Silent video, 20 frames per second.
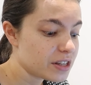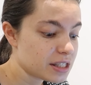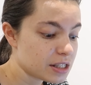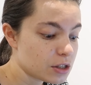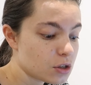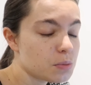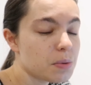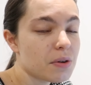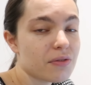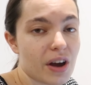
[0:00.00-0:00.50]

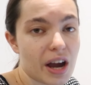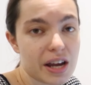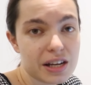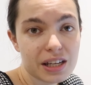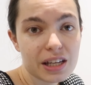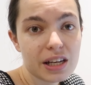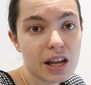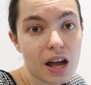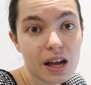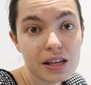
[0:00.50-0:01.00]
single provider
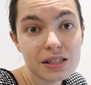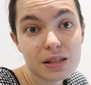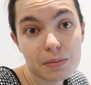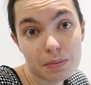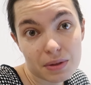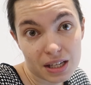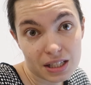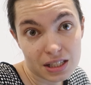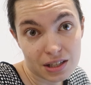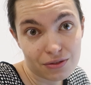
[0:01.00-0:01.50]
can ask
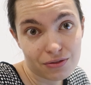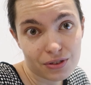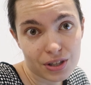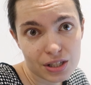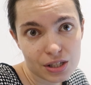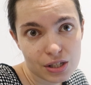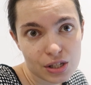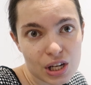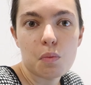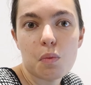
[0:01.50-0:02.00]
something different.